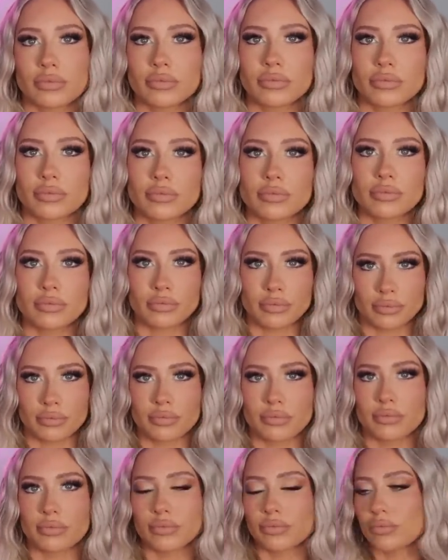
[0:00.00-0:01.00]

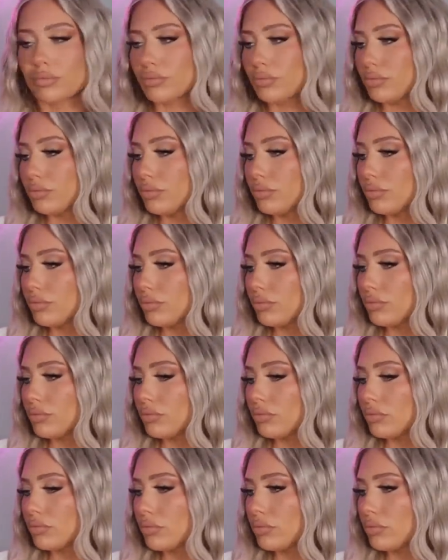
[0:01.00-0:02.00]

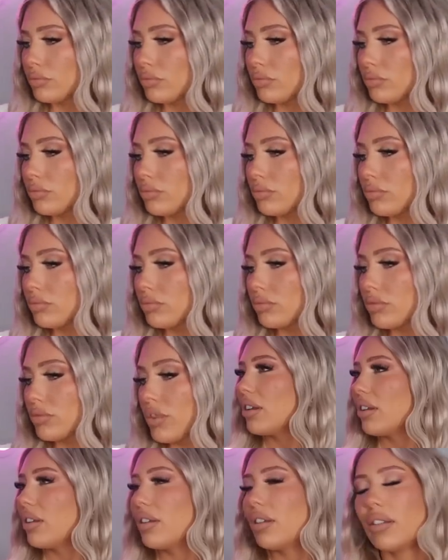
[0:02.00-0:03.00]

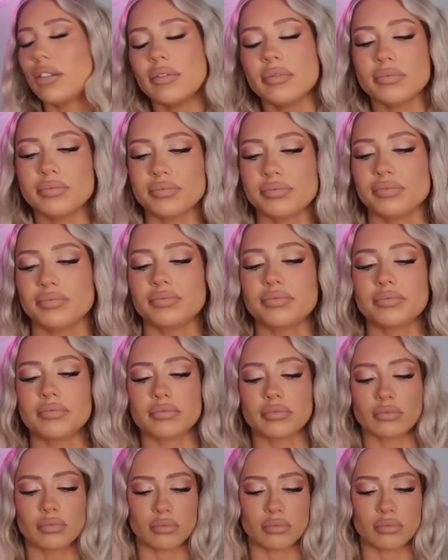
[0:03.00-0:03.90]
(silent)